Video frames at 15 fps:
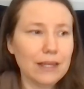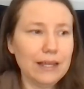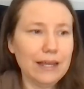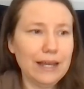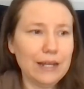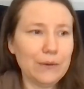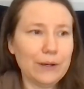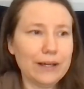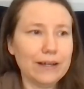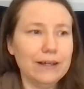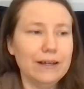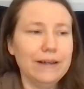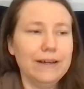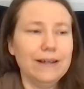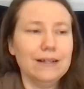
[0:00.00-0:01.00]
Anyway,
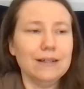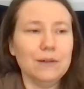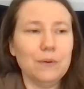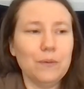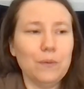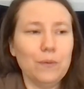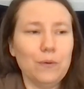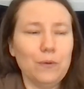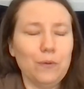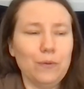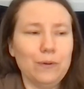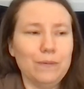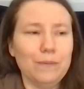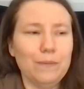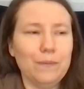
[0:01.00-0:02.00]

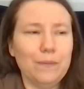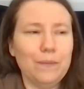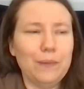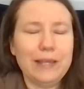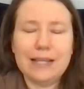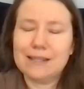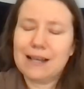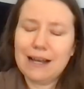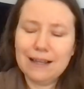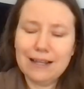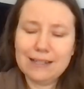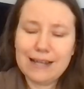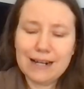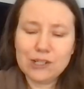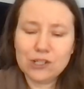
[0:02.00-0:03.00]
but
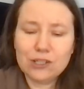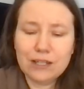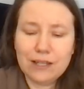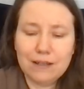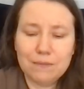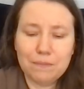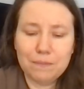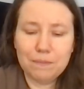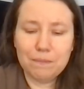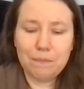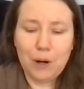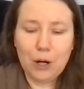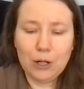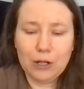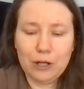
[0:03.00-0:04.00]
that's actually
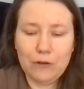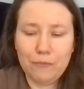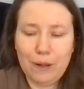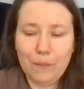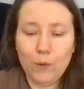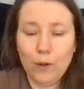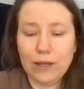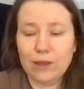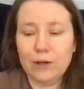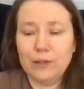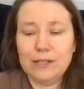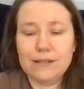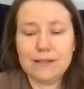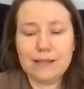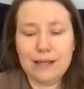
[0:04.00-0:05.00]
part of my point, though,
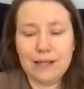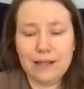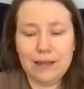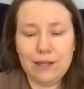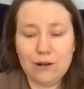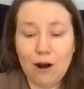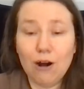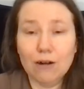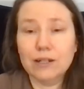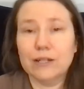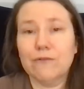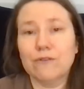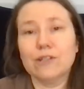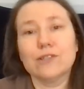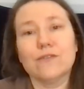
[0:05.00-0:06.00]
is that there are
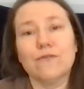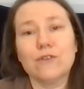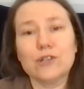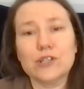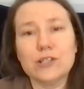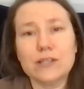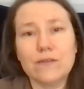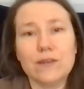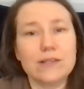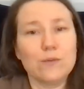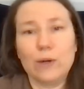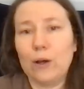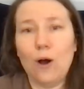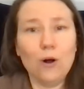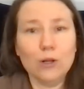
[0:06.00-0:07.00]
different versions of this.
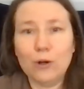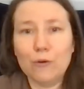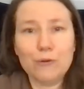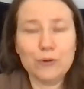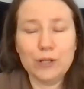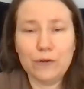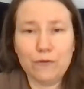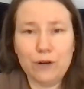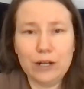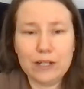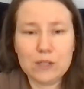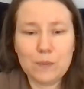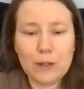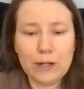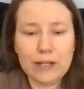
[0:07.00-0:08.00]
We all go through different
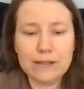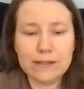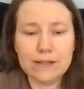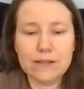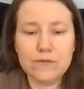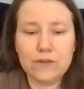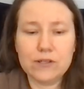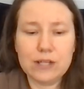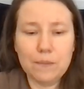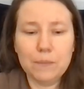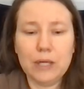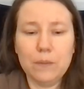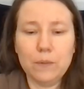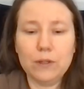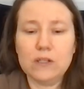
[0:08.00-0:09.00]
experiences. For some
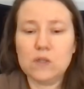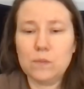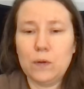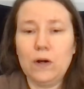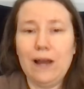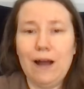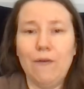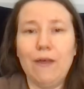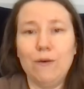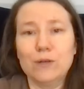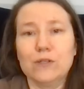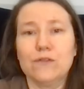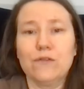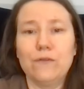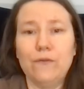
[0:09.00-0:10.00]
people, it's burnout. That
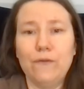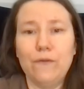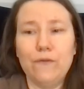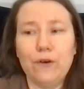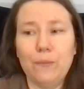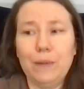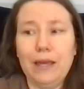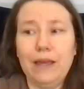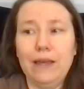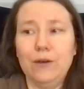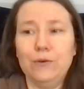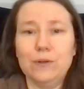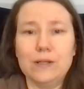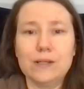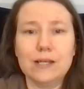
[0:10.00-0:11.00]
was, for me, it
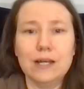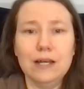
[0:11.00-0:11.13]
was